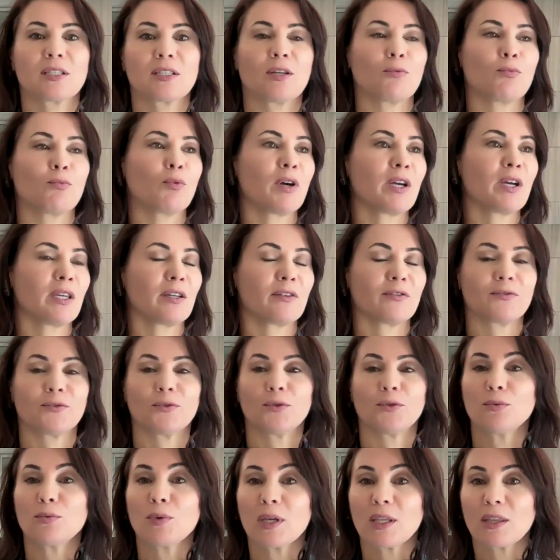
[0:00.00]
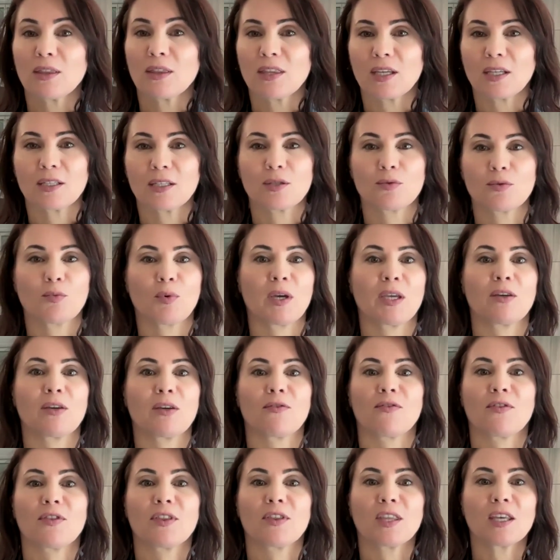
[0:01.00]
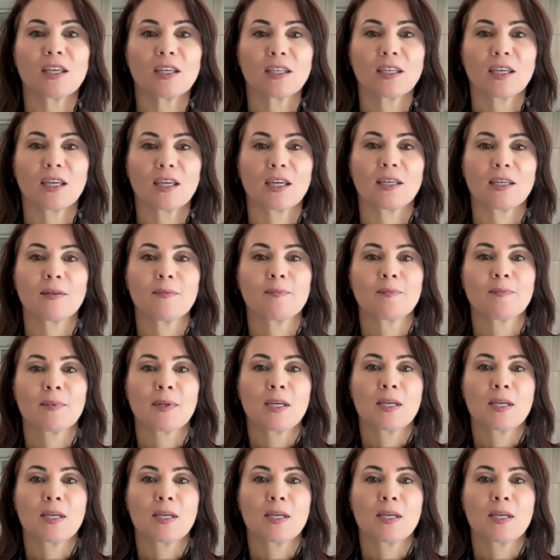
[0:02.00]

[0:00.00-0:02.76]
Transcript: the way of doing things, way of thinking.